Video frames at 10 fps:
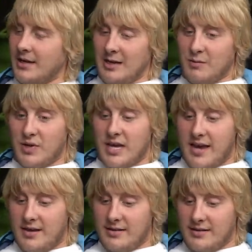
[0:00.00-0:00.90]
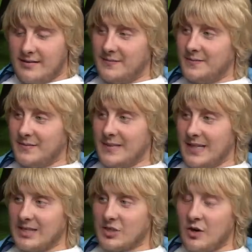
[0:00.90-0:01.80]
But the party will be sick there, though.
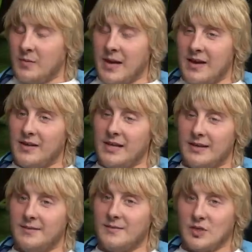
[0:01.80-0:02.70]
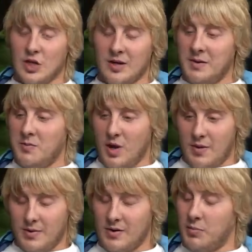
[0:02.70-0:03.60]
It's going to be heavy. It's going to be
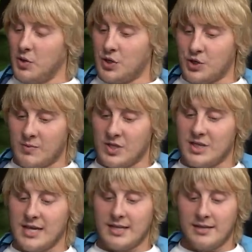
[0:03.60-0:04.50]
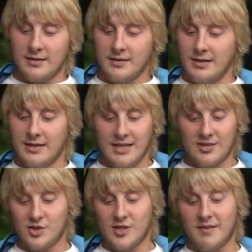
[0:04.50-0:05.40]
proper. I'm going to punch someone's head in and then
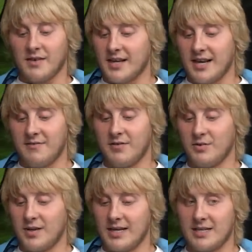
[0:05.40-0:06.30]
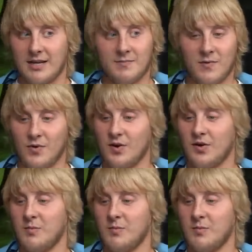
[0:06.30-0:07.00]
just have a great few days, lad, before I come